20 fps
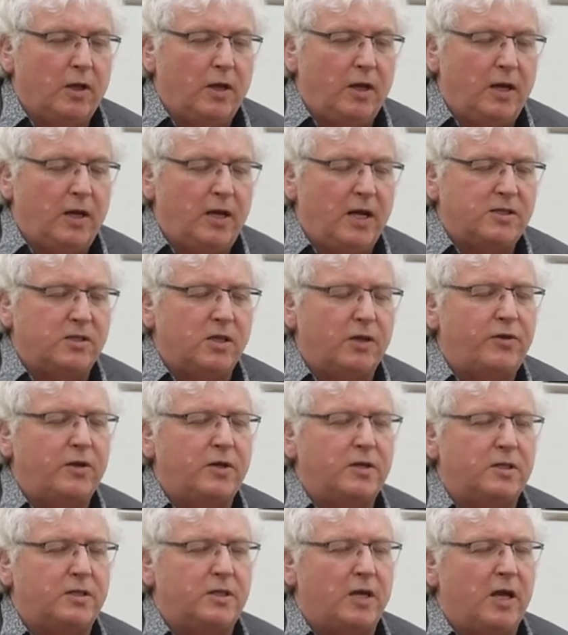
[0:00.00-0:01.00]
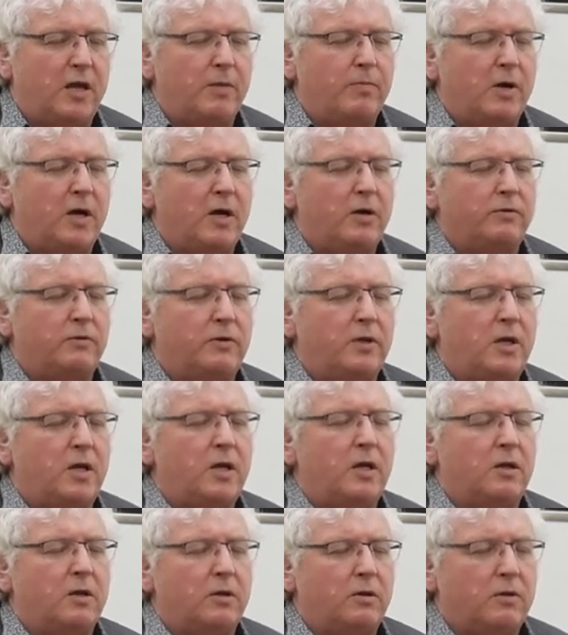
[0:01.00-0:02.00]
it has nothing to say about
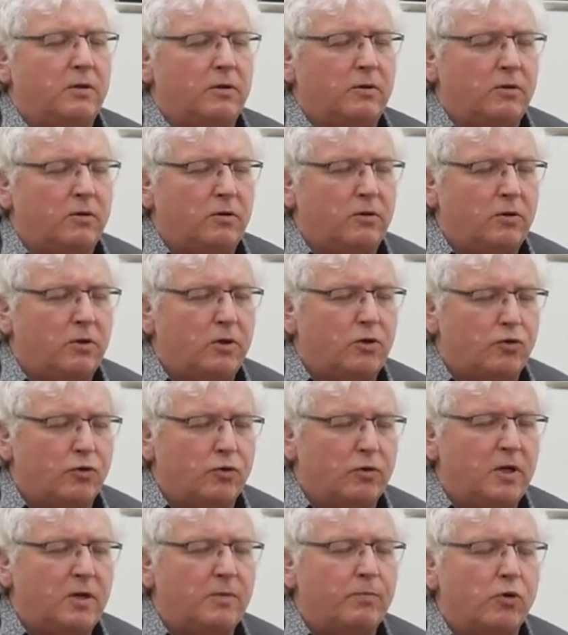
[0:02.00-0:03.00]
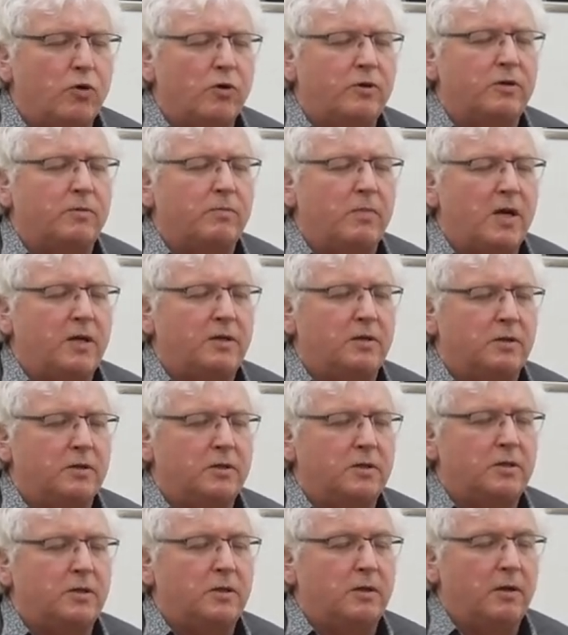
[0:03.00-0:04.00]
the, the truly important
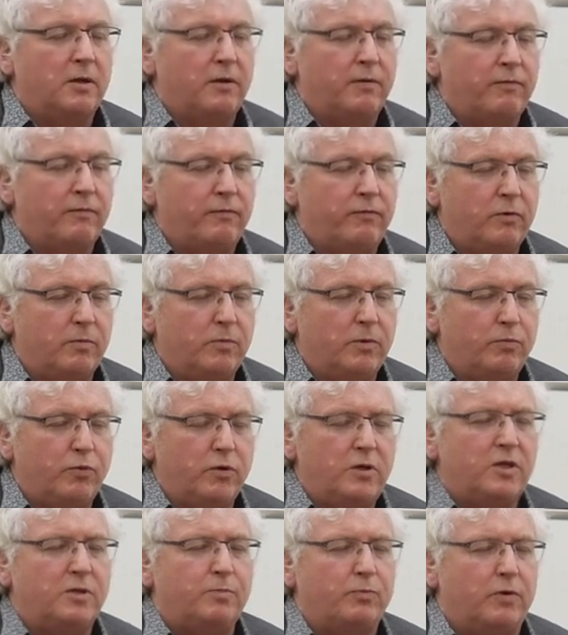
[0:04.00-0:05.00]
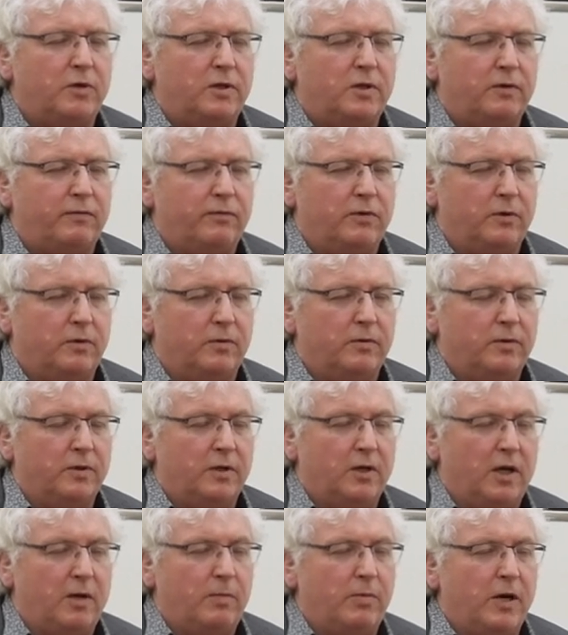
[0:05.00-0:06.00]
matters from a Buddhist point of view,
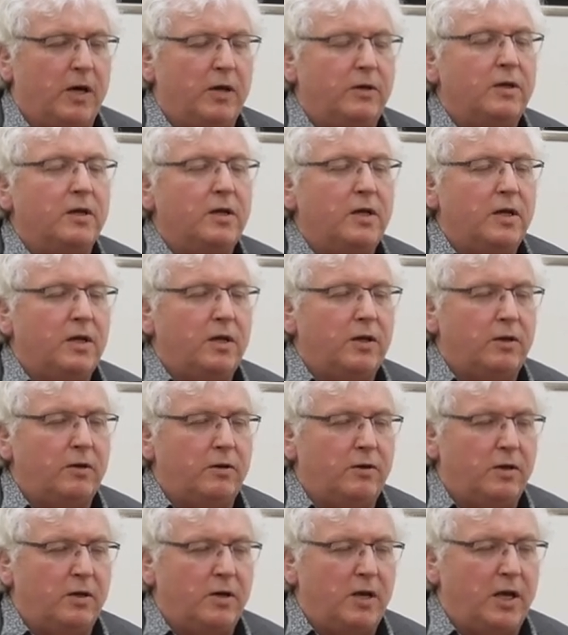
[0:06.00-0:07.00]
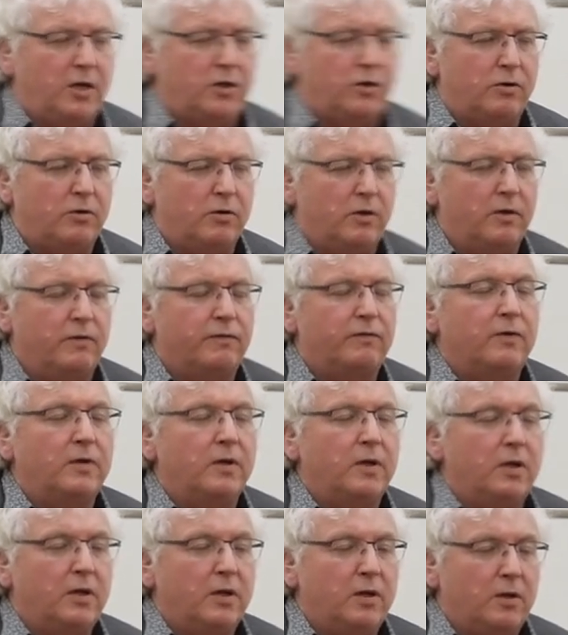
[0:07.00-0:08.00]
about the nature of
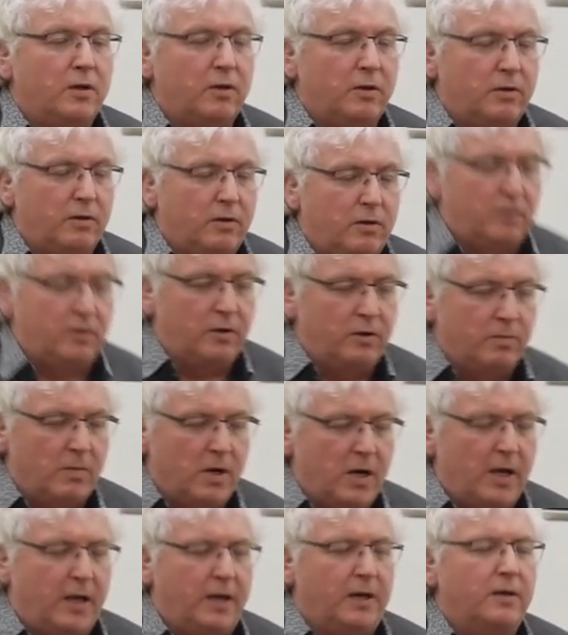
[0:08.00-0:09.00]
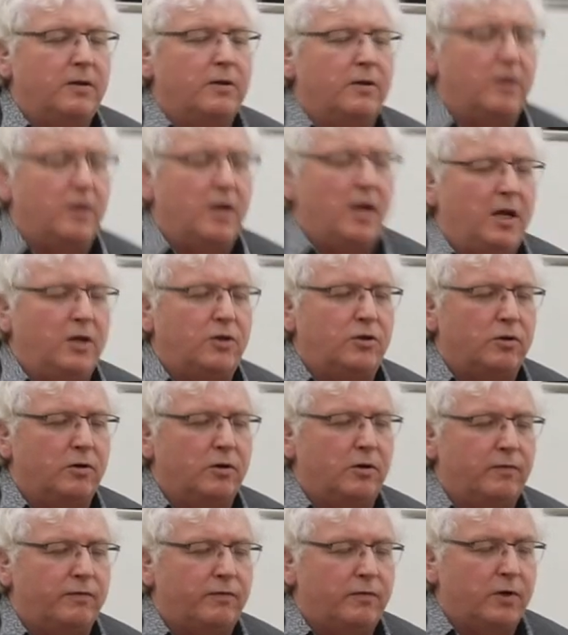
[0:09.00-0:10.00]
the mind, the
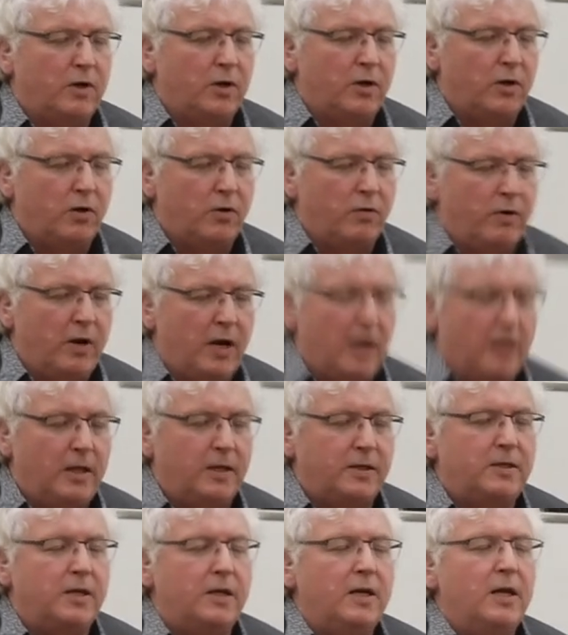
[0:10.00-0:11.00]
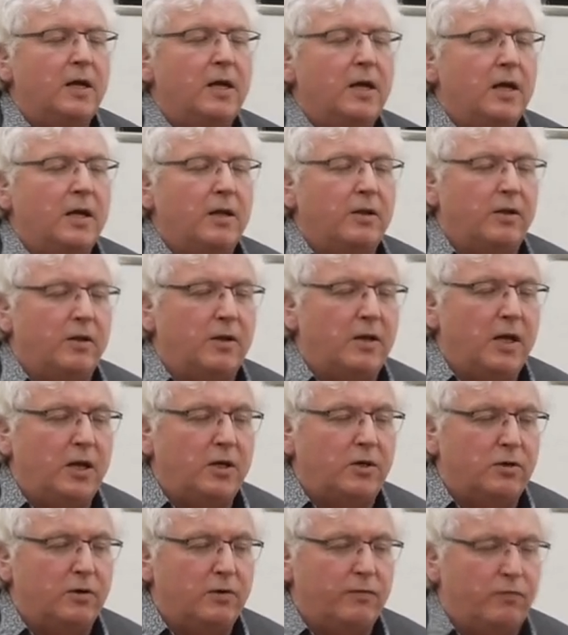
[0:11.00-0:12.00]
nature of reality, the
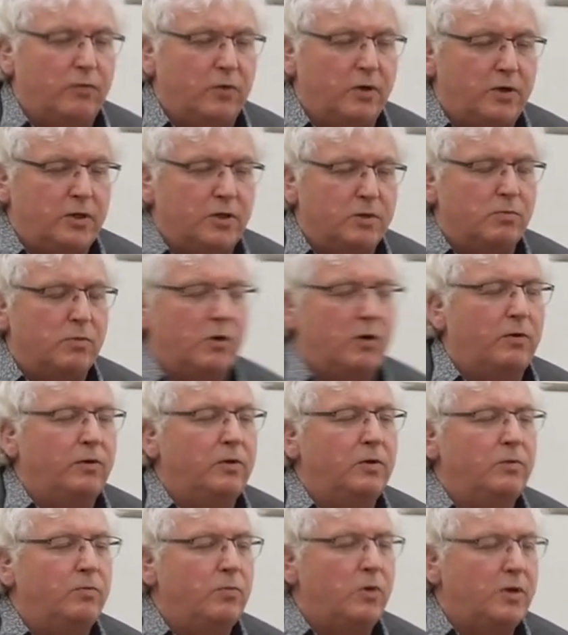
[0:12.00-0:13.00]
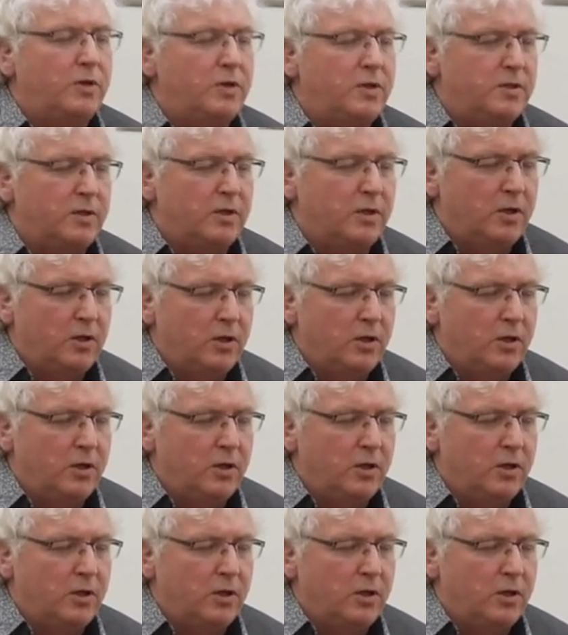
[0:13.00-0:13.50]
nature of what is moral and what is